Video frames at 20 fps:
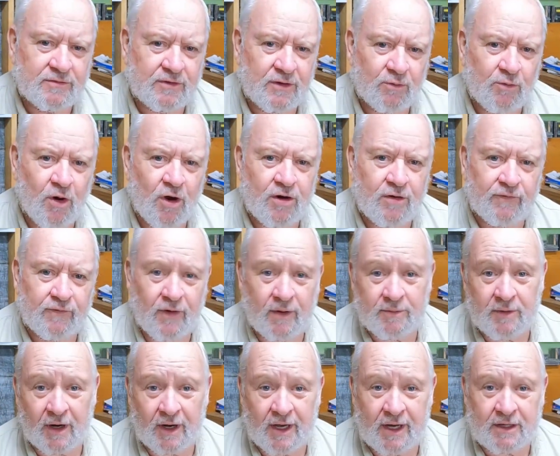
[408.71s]
water
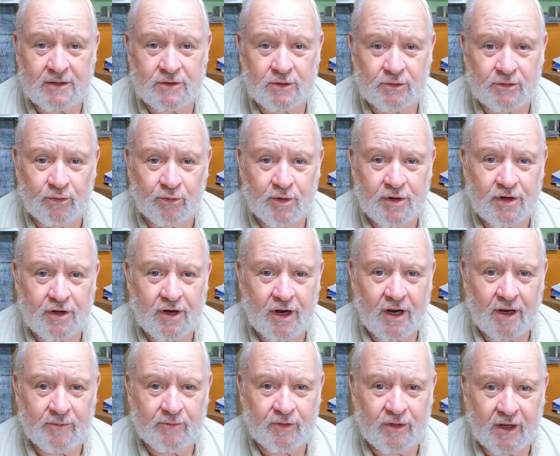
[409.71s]
from the lake, so in the
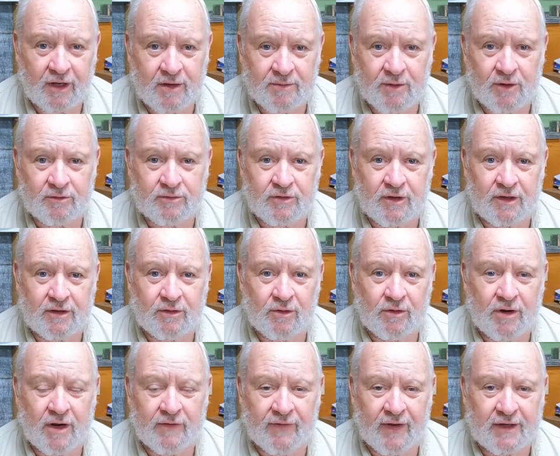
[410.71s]
wintertime when they come out they
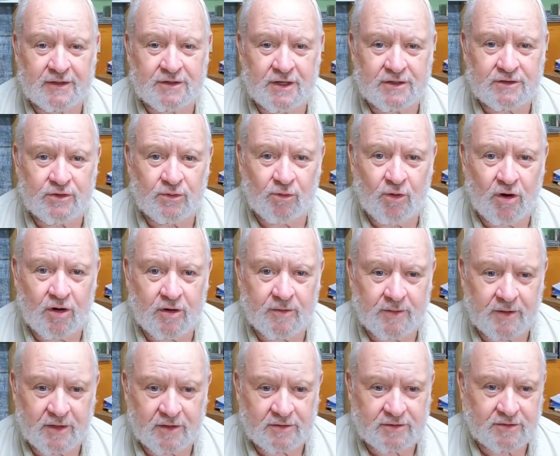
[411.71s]
don't have access to water
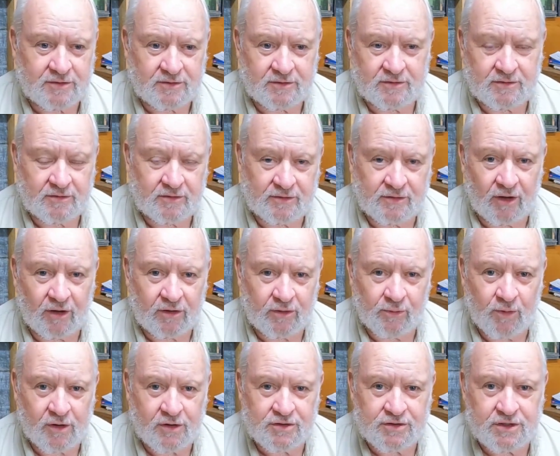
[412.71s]
because all
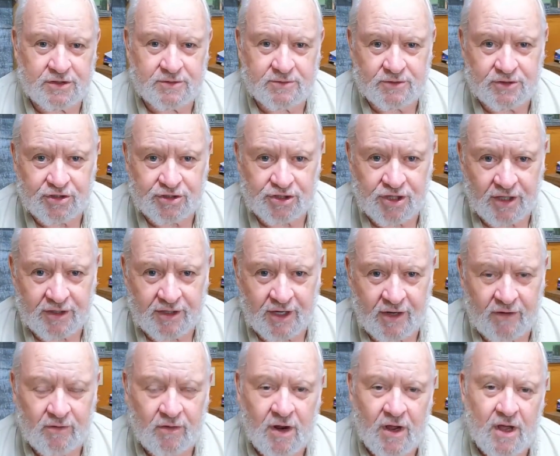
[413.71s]
their water systems are shut
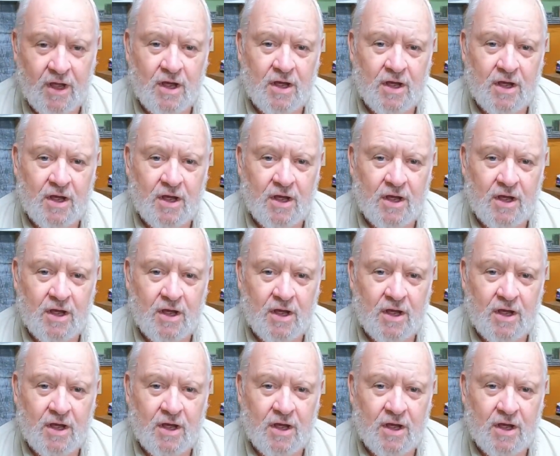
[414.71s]
down.